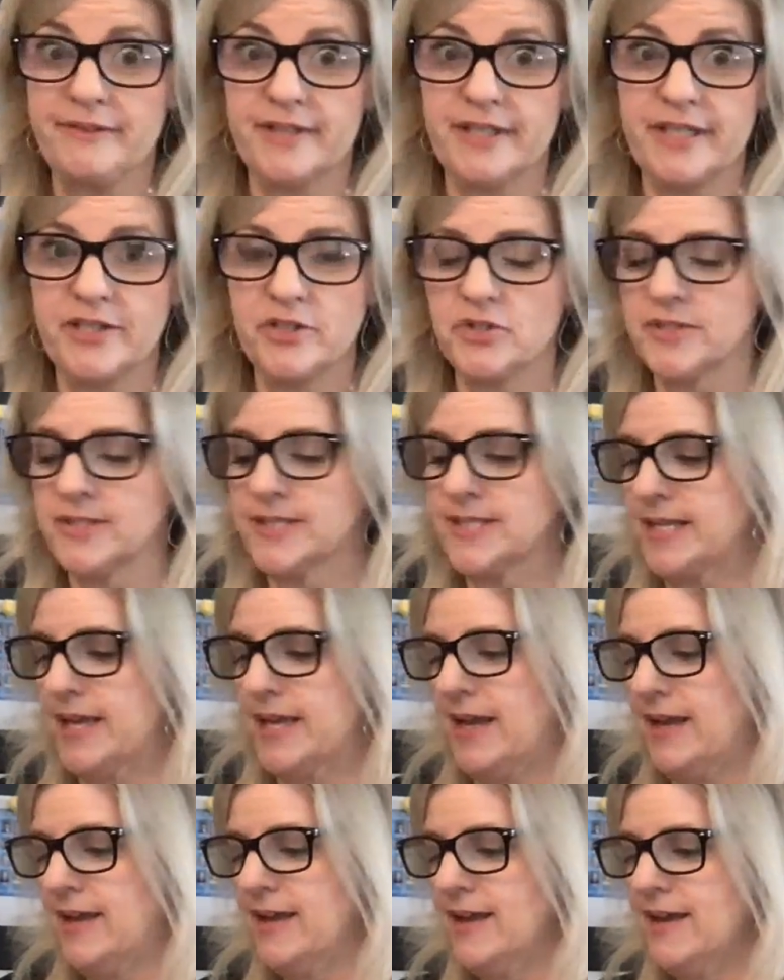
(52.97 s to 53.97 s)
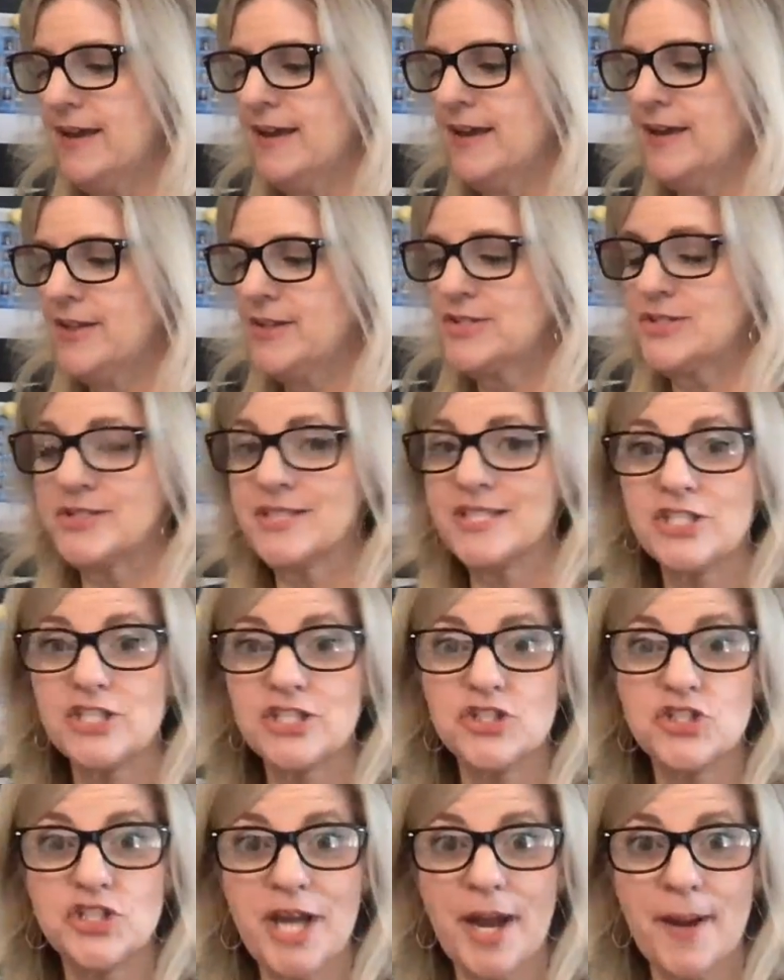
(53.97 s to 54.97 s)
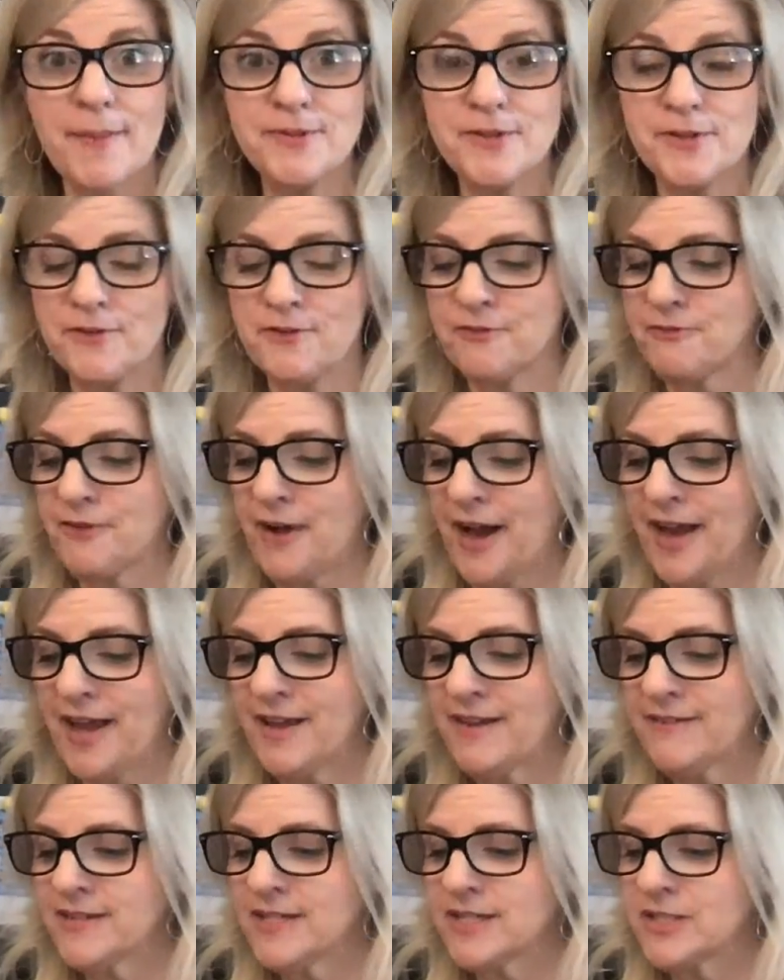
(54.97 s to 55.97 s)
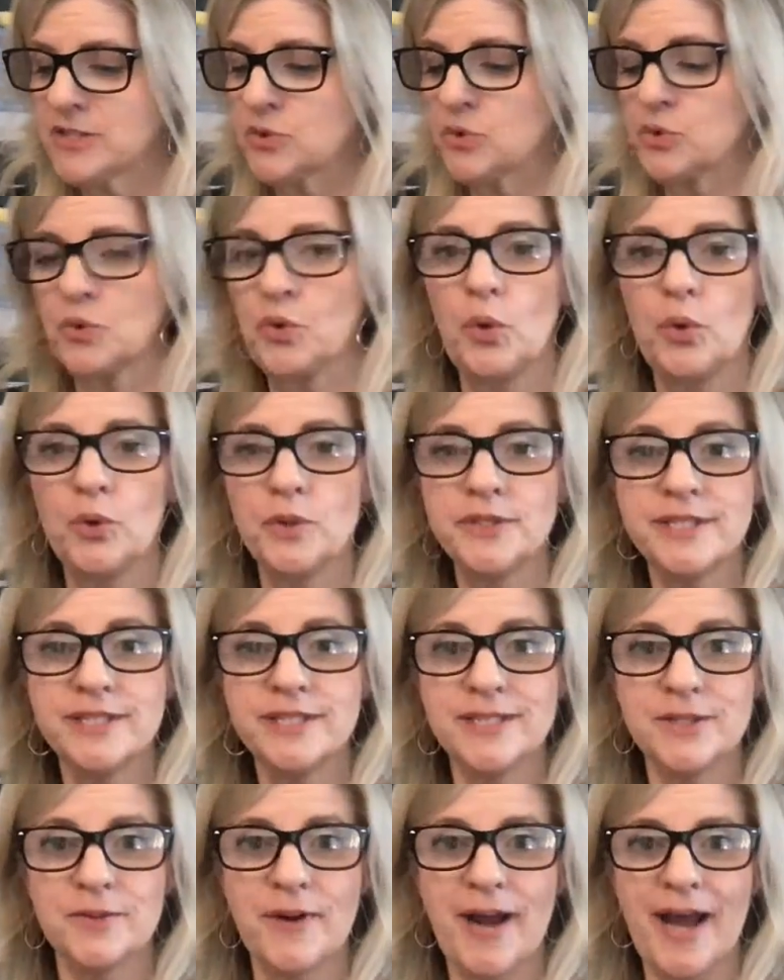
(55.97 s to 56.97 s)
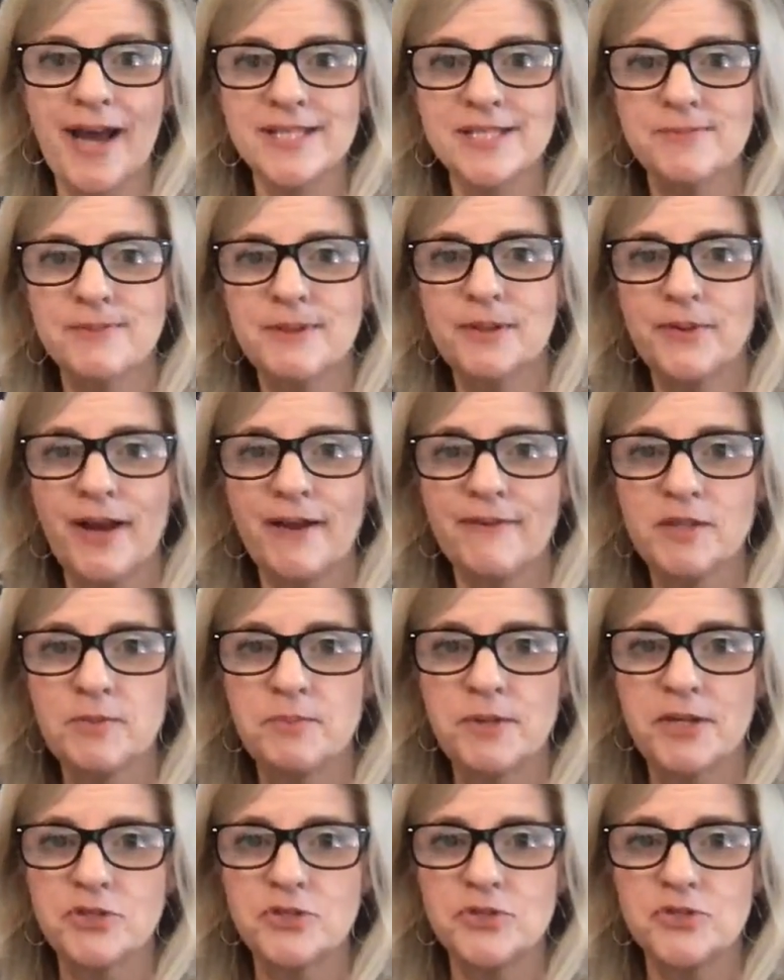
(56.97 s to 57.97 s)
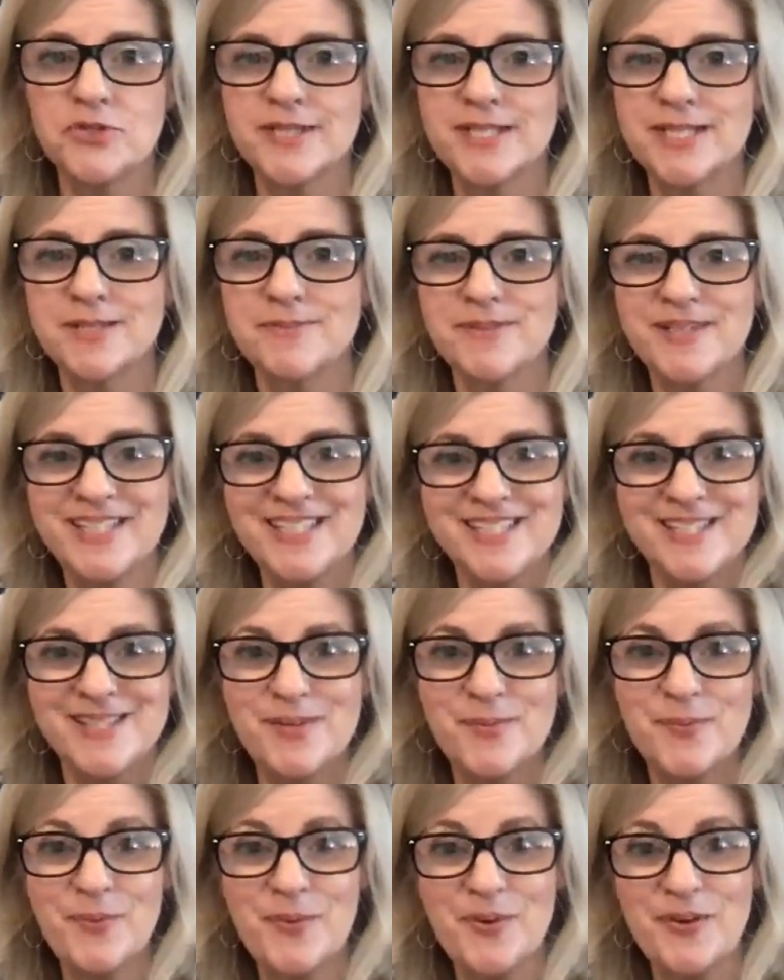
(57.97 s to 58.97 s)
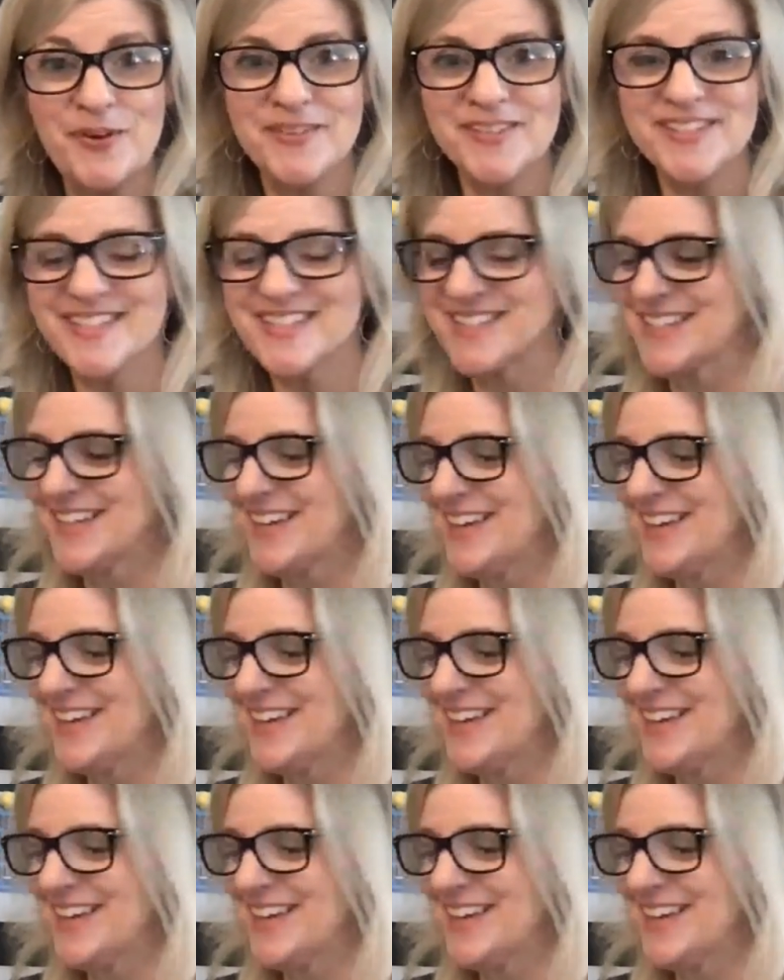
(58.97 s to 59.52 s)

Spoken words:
I should say. So this is chapter 5. It's Gold in the Grass. We don't have any pictures in this one. It's the words.